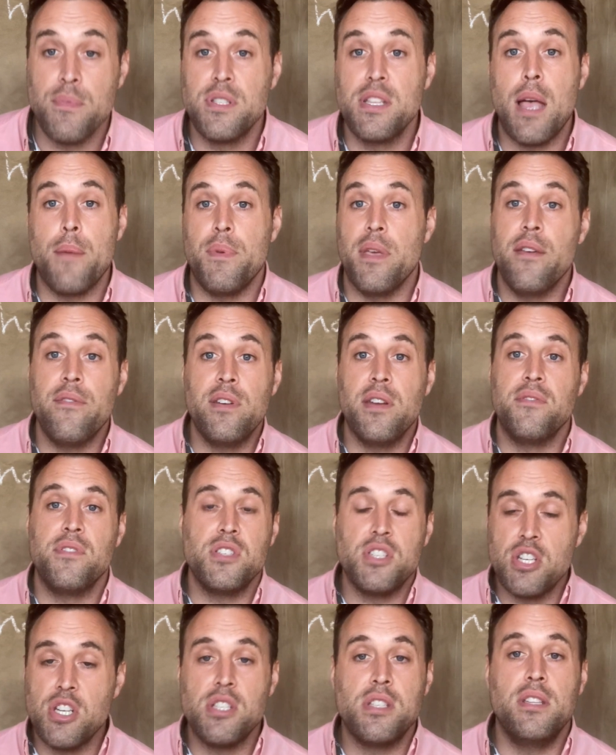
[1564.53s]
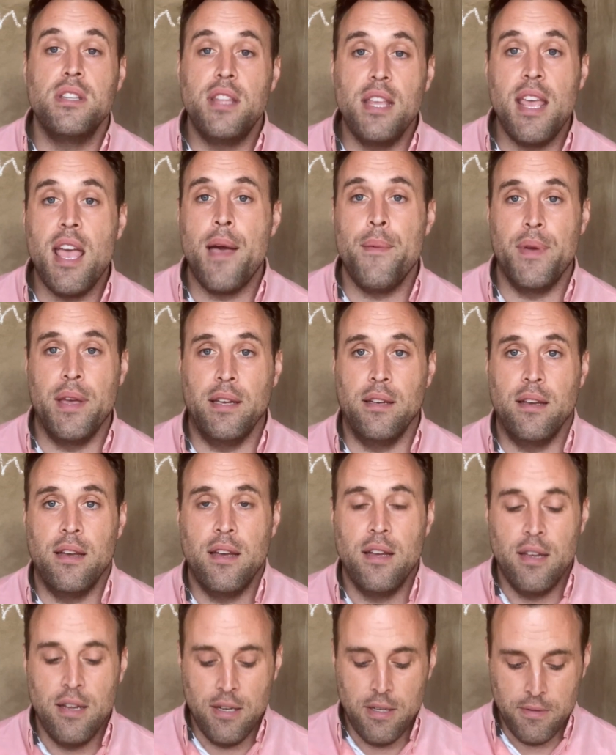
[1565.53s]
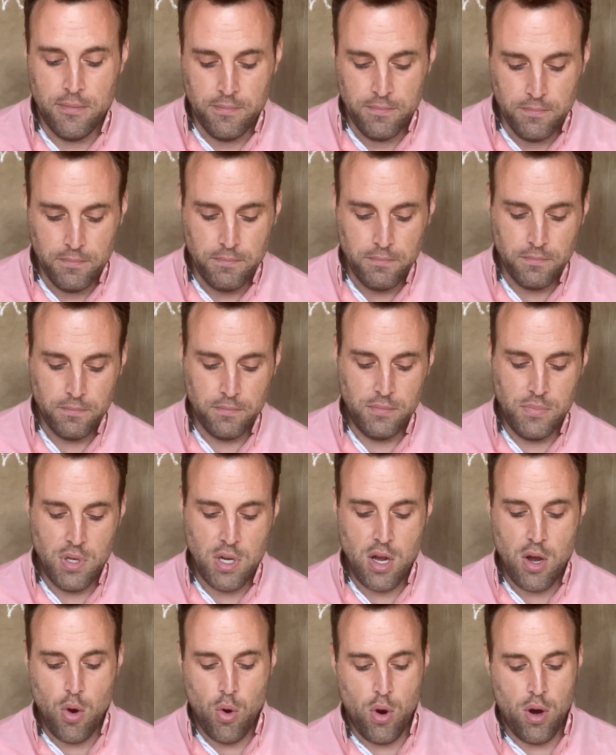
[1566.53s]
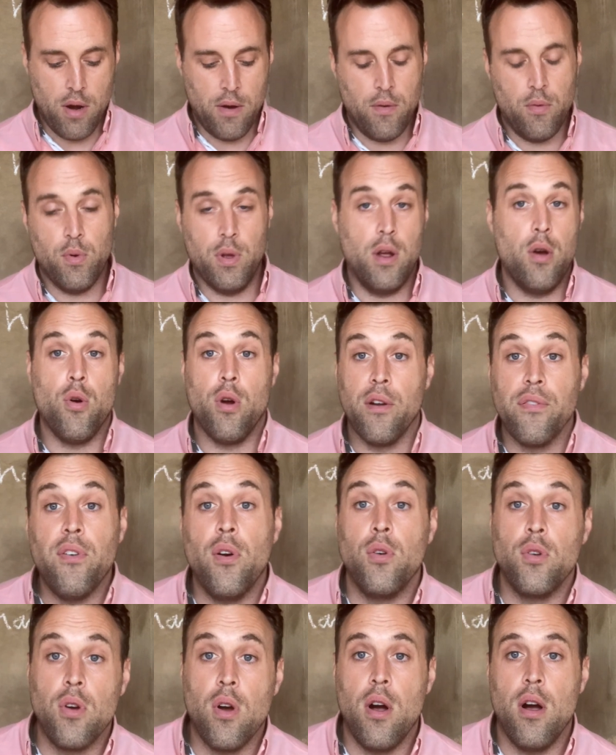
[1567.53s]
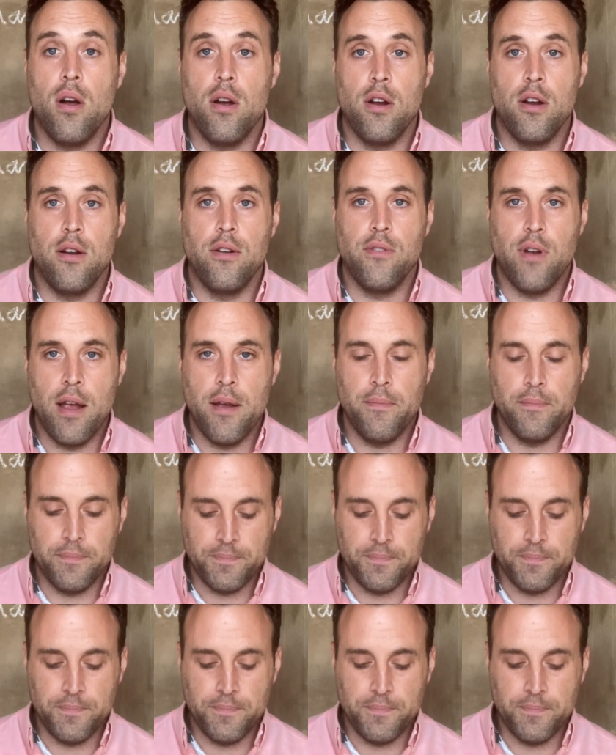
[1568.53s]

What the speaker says: step, even if it's just DMing or a phone call, right?